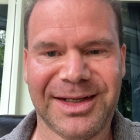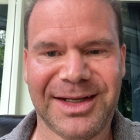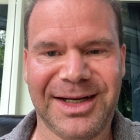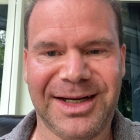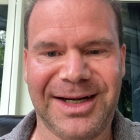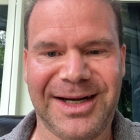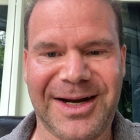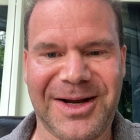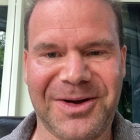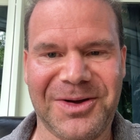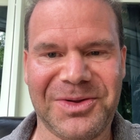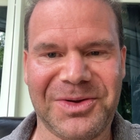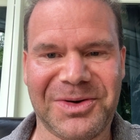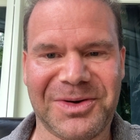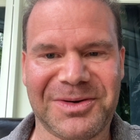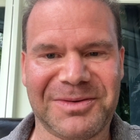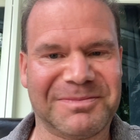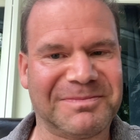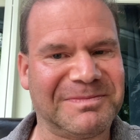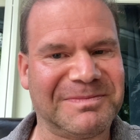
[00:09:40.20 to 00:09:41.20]
you know,
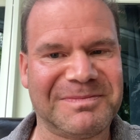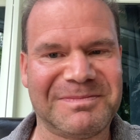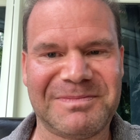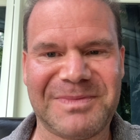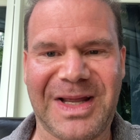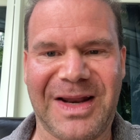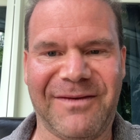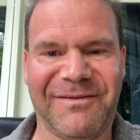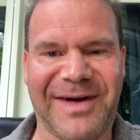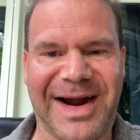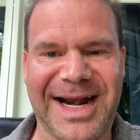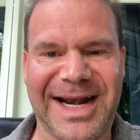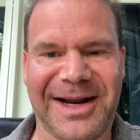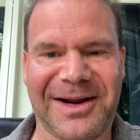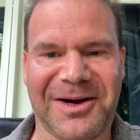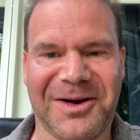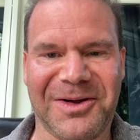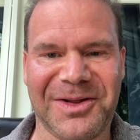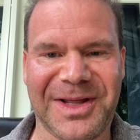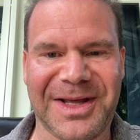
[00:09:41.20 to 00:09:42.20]
they're inviting
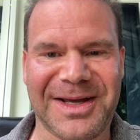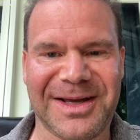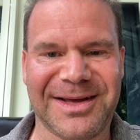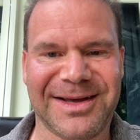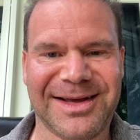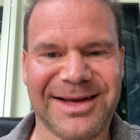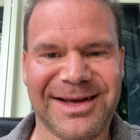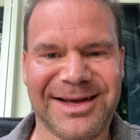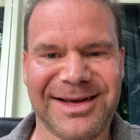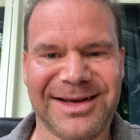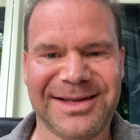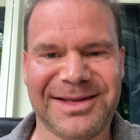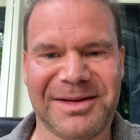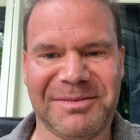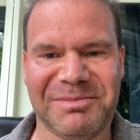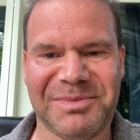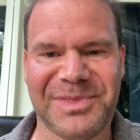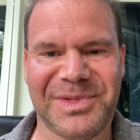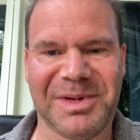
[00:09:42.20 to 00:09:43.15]
all the the,